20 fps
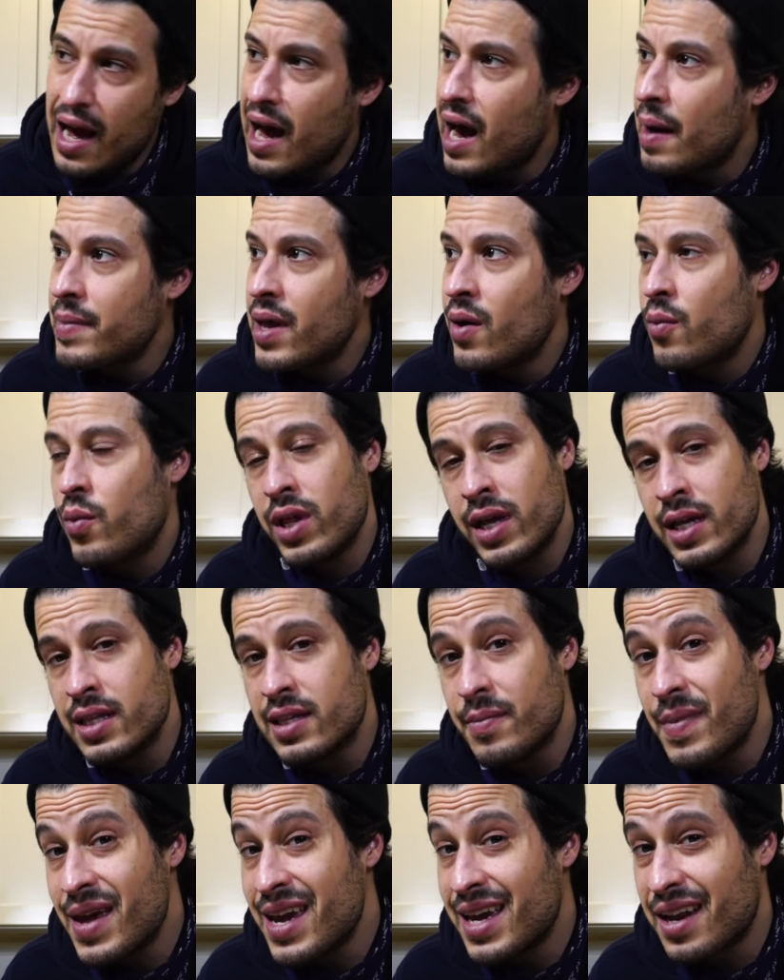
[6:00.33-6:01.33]
I'm not willing
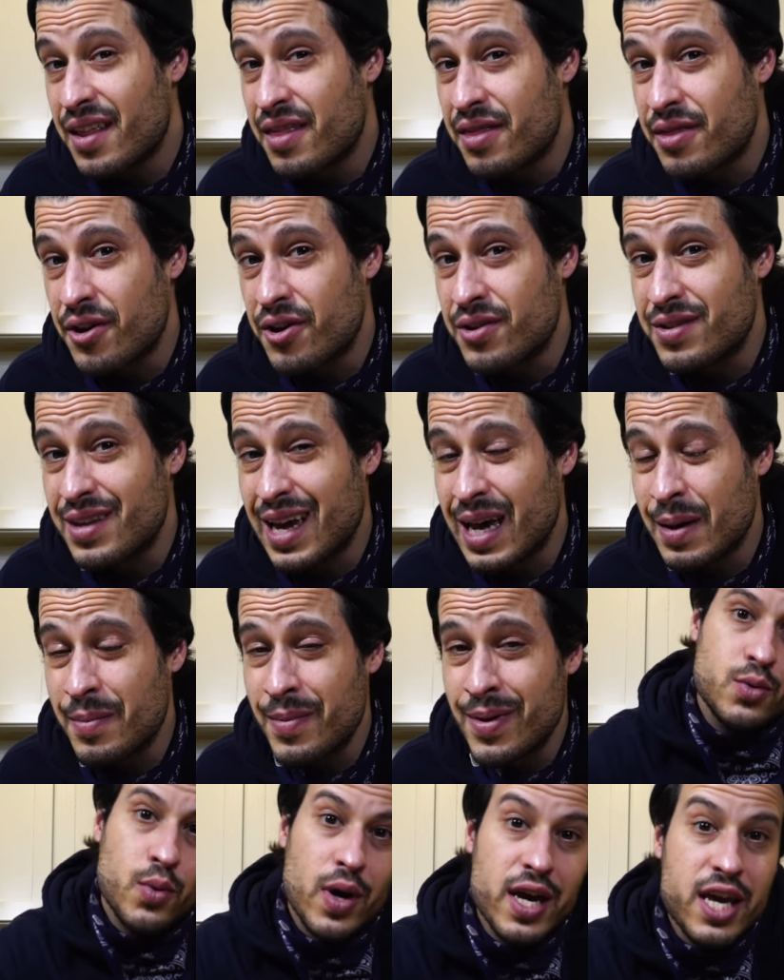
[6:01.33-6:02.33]
to make it a third time.
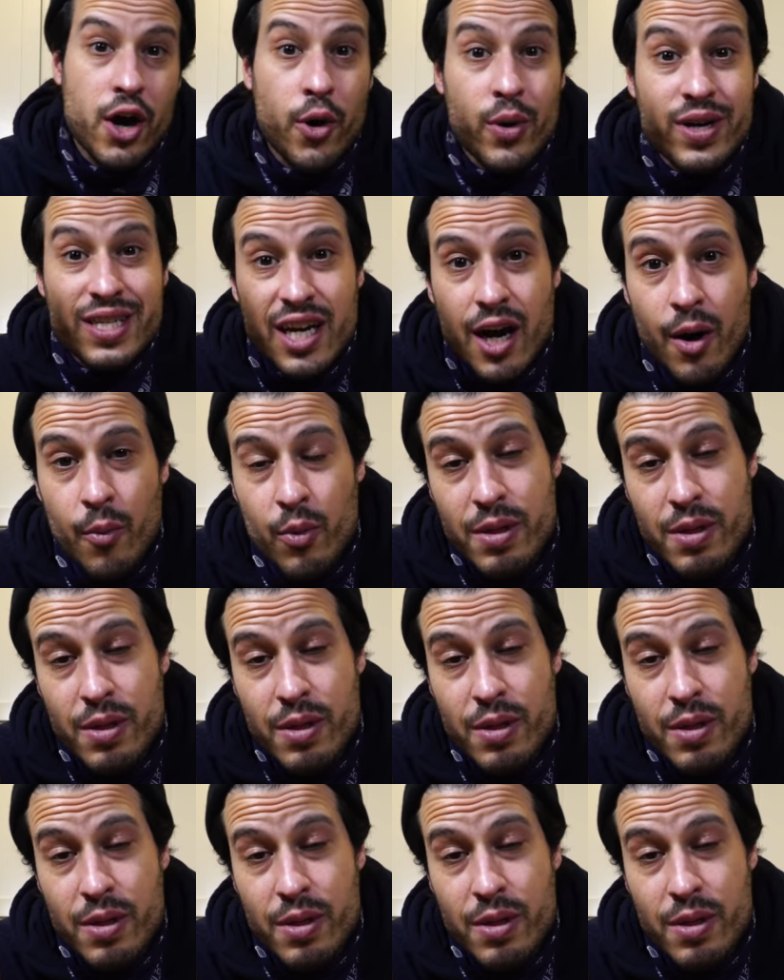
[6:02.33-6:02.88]
That's why you always come